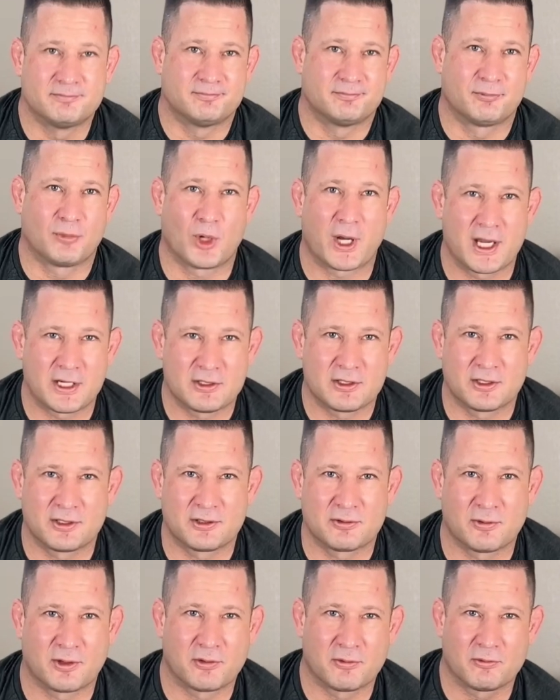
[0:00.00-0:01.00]
branches
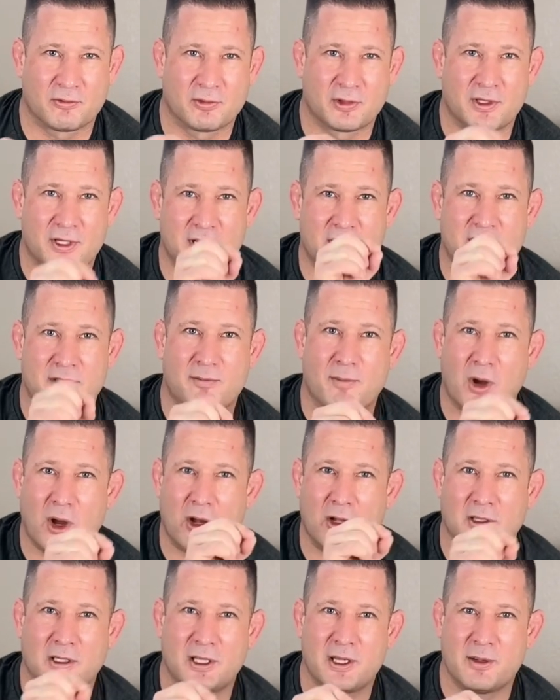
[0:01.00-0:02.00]
with really
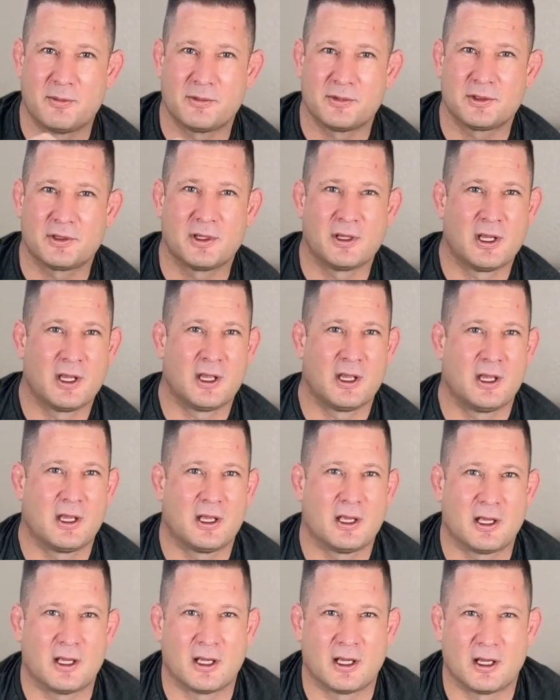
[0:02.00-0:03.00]
small limbs.
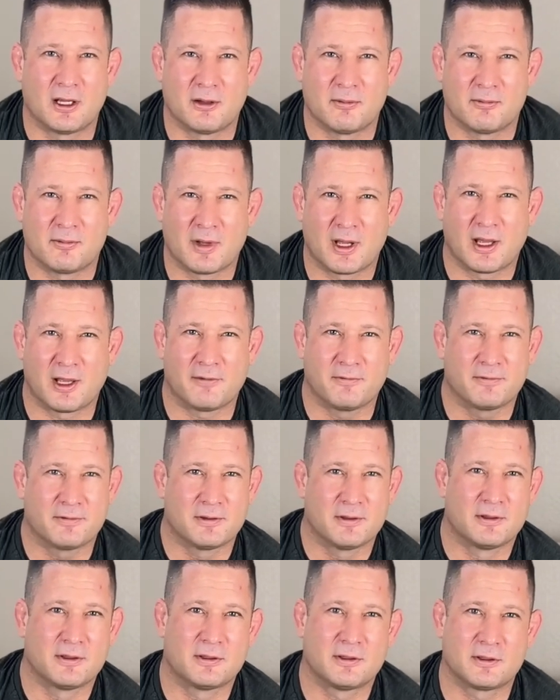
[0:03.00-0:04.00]
I've
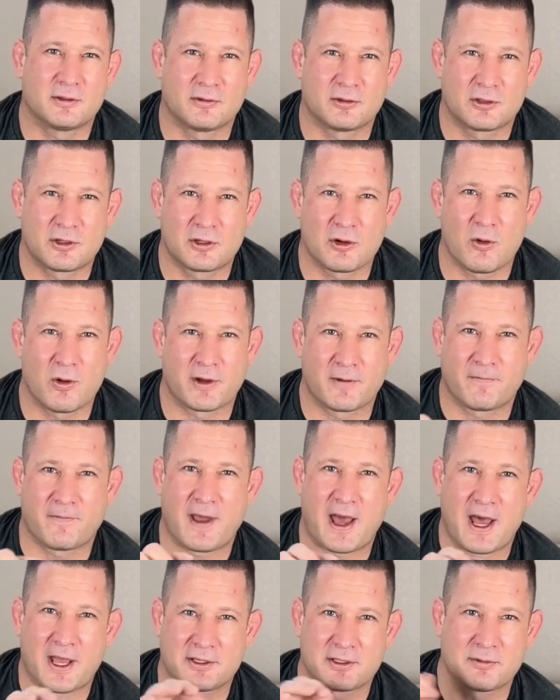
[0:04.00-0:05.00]
going
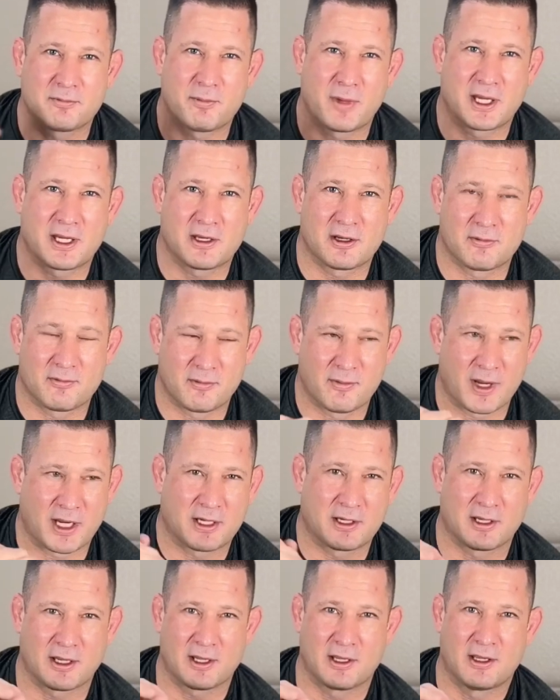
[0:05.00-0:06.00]
fast,
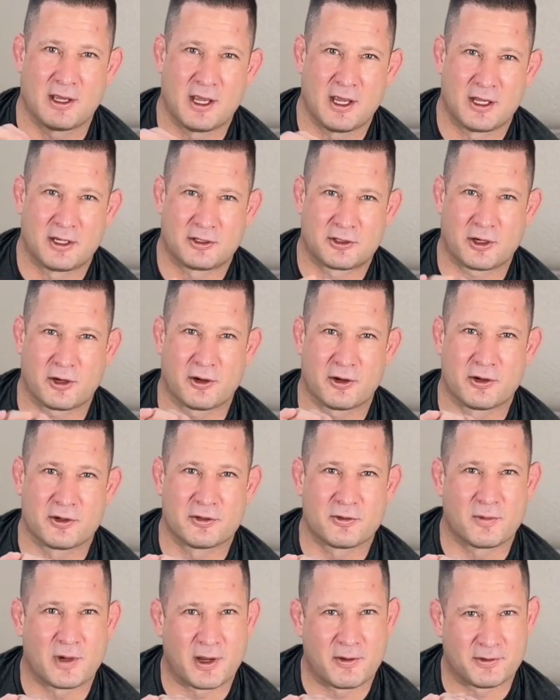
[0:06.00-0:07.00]
make turns
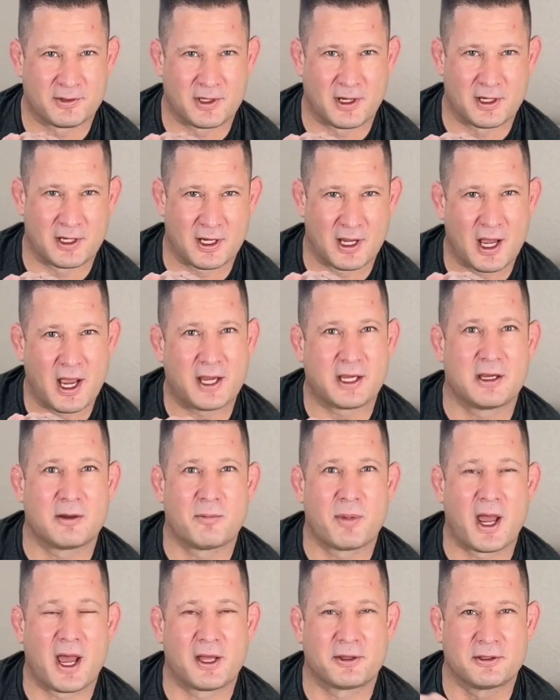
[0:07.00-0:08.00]
when I was on a hiking
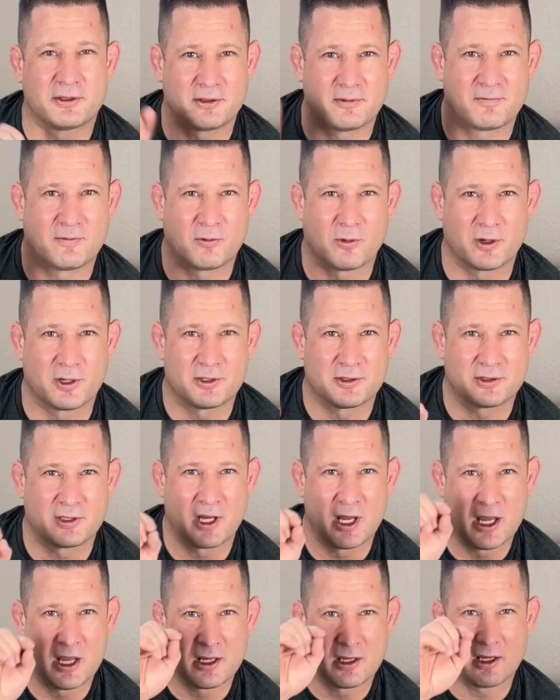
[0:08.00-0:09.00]
path in the forest.
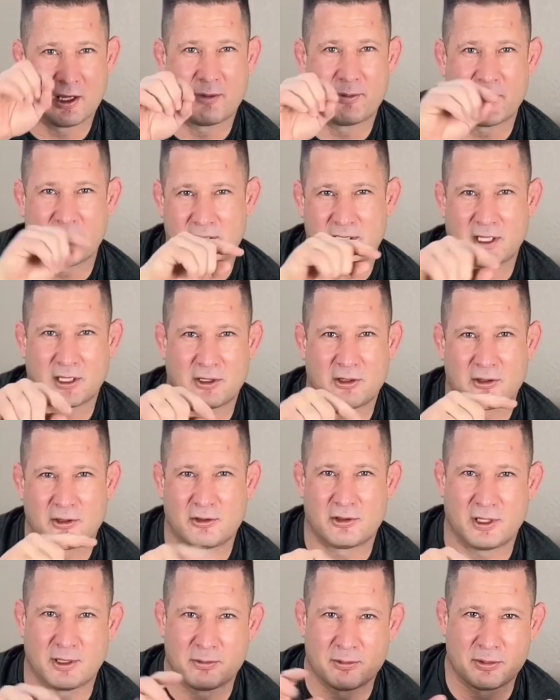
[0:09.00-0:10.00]
It did
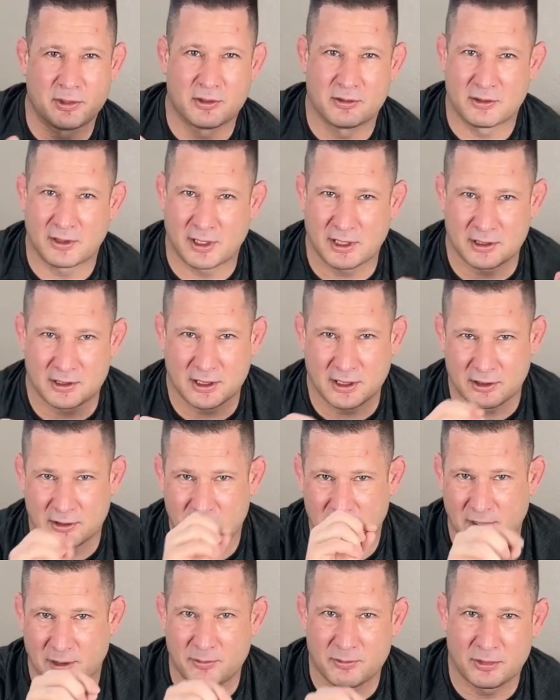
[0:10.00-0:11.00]
clip
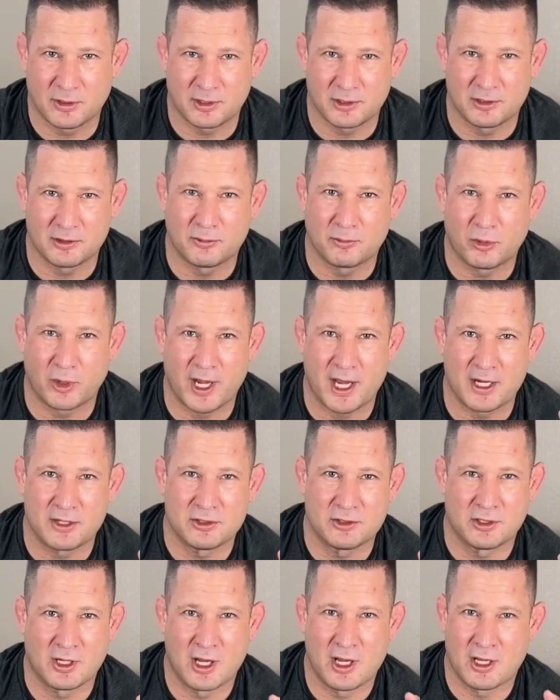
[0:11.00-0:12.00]
a little
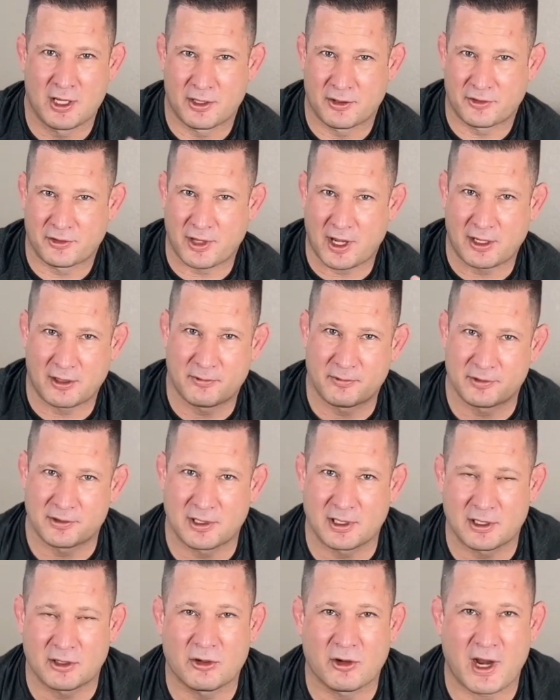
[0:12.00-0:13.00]
branch. Thought it was
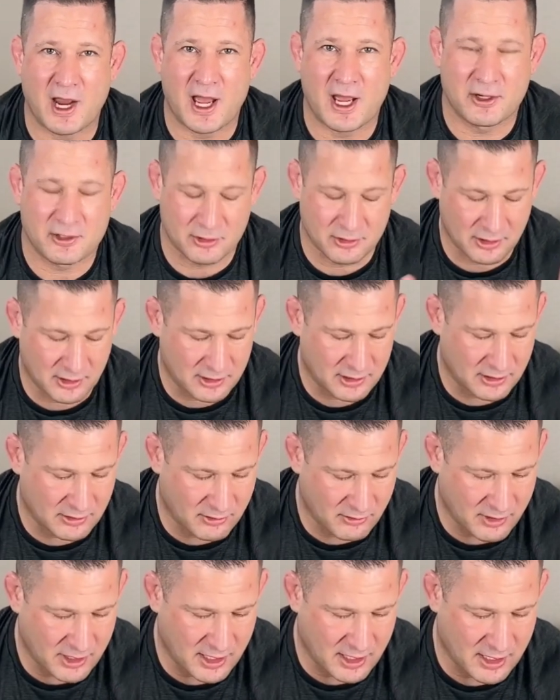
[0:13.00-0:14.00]
going to crash. It did
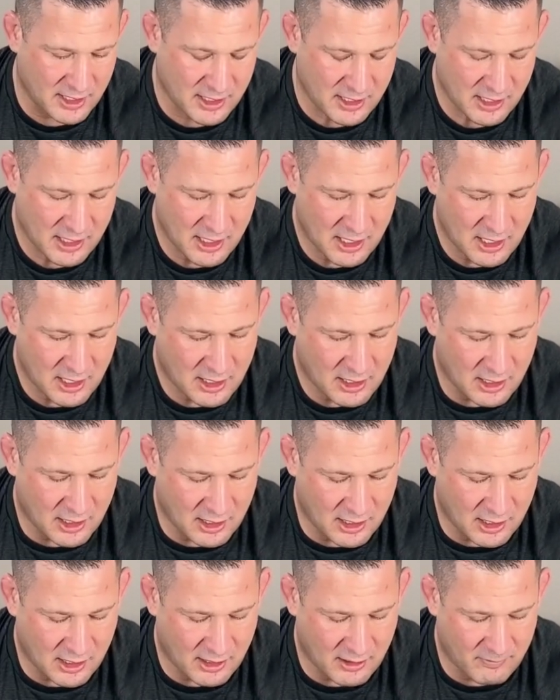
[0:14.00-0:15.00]
okay.
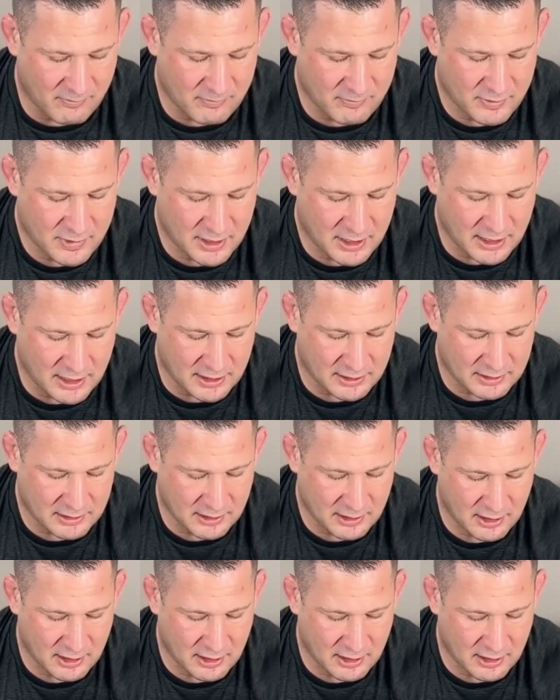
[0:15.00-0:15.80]
It